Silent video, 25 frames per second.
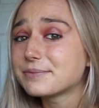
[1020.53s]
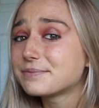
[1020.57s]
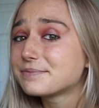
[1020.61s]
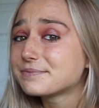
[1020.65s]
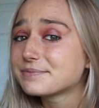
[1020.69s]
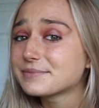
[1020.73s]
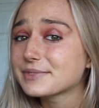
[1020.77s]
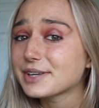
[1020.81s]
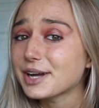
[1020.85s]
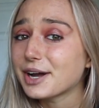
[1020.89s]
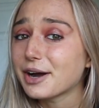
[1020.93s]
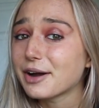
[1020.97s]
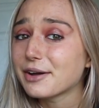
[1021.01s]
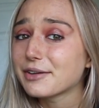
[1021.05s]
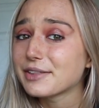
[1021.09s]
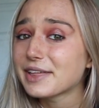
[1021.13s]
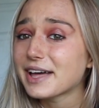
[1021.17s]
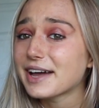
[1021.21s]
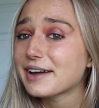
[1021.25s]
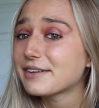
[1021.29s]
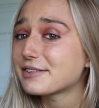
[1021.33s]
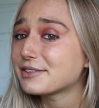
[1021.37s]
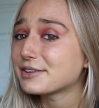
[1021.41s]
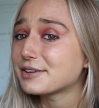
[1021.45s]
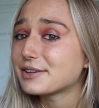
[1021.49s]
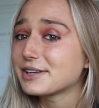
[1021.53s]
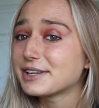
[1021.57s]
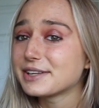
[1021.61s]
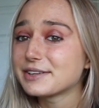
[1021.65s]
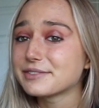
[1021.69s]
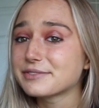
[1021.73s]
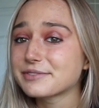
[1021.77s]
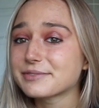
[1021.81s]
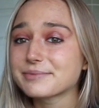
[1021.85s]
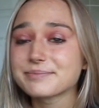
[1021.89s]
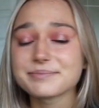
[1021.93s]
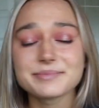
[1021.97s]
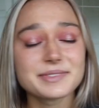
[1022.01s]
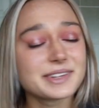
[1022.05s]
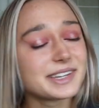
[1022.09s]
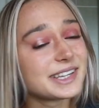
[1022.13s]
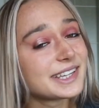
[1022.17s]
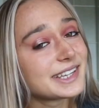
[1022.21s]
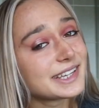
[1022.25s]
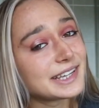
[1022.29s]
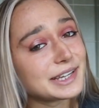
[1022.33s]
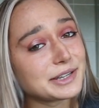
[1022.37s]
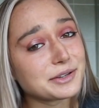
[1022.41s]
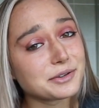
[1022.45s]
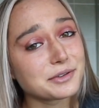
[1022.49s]
to go there and you live
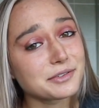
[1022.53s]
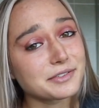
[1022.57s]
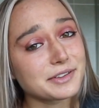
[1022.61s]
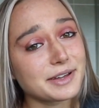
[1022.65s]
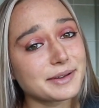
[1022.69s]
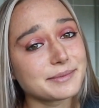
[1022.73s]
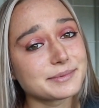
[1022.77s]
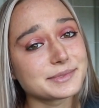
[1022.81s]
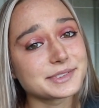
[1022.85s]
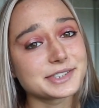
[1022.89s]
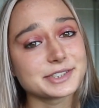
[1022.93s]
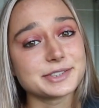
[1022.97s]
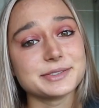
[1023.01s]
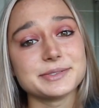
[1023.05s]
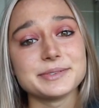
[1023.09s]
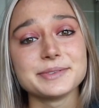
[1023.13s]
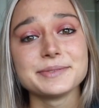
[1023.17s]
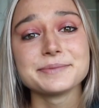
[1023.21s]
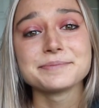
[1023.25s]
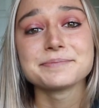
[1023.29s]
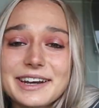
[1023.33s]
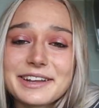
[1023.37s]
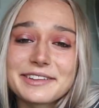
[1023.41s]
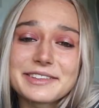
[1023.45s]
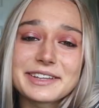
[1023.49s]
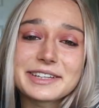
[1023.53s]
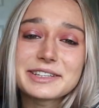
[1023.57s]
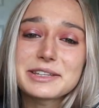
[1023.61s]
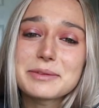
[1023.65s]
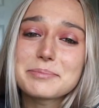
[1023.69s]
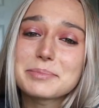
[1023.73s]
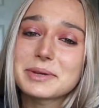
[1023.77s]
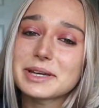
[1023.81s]
in Northampton. I think the